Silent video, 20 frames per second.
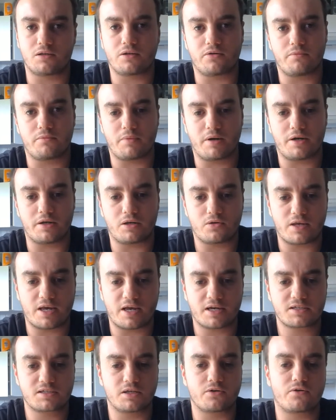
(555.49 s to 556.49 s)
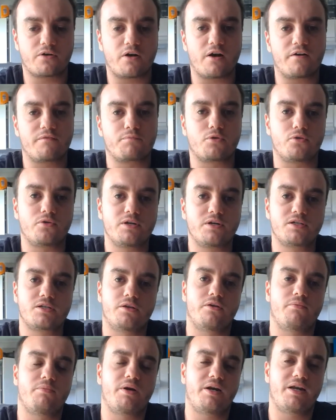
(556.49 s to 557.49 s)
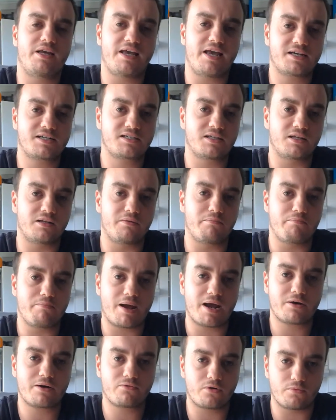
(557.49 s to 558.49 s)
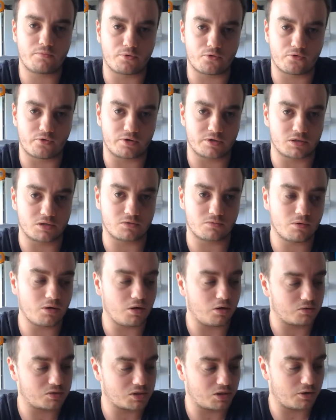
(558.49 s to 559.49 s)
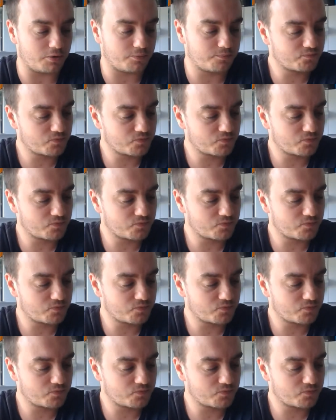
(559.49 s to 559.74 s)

There are many excellent craft breweries and there are many excellent macro breweries as well. So